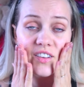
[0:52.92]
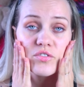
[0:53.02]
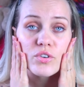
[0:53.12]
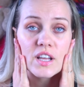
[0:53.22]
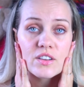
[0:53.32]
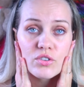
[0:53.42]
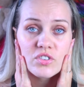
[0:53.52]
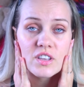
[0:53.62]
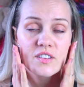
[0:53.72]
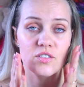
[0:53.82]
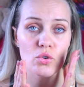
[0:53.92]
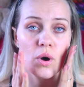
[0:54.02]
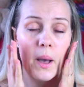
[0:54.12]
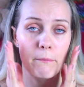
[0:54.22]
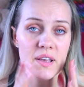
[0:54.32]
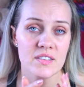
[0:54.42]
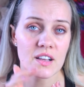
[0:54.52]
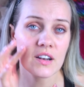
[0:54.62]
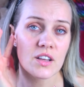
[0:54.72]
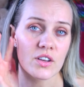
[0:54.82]
exfoliate your skin so
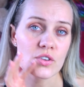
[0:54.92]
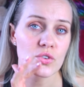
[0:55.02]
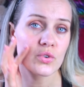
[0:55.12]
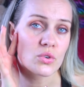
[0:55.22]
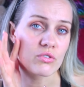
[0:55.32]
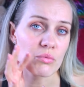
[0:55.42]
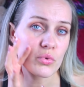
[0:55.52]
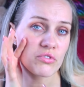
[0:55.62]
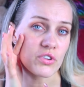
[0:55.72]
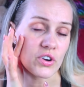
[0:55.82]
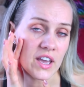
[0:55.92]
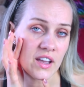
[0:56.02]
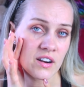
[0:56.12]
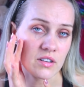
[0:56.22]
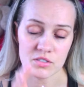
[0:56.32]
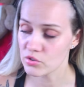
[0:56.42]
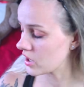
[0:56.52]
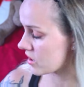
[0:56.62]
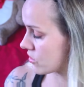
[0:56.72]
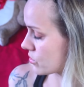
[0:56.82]
basically you remove your hair
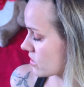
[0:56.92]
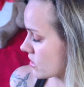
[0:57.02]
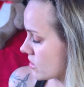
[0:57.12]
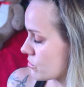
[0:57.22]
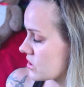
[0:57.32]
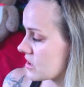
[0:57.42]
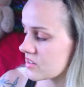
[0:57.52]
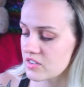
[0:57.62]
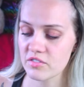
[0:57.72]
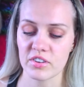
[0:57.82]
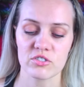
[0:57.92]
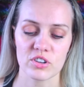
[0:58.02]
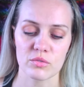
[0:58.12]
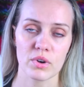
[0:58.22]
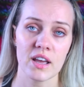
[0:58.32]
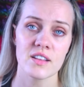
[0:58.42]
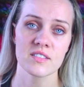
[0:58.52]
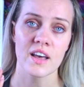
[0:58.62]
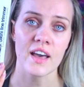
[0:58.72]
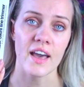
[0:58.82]
together with the with these facial blades
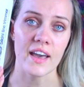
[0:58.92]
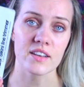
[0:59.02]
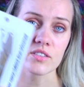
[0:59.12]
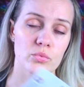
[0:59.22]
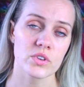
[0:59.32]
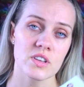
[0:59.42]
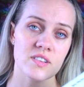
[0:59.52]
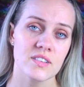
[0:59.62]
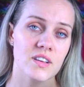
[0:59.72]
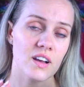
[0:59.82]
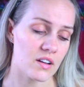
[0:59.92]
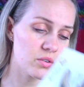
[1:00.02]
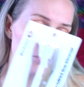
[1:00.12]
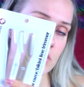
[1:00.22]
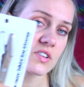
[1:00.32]
and with this with